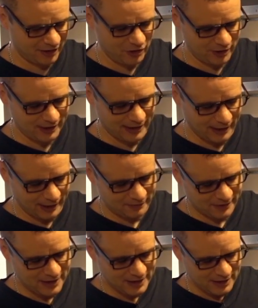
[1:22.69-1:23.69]
I shouldn't
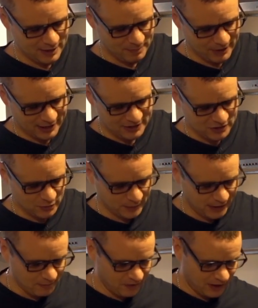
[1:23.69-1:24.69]
laugh, but it's just
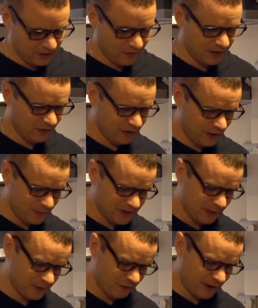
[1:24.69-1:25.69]
one of them funny things, you know, when
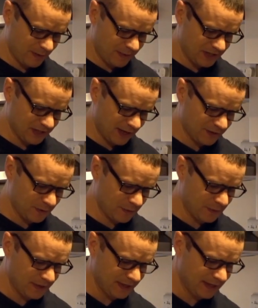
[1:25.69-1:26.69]
someone's trying to be
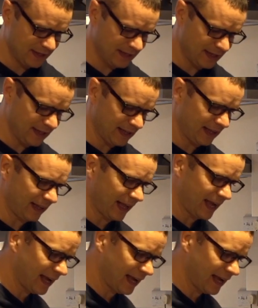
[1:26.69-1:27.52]
subtle and then they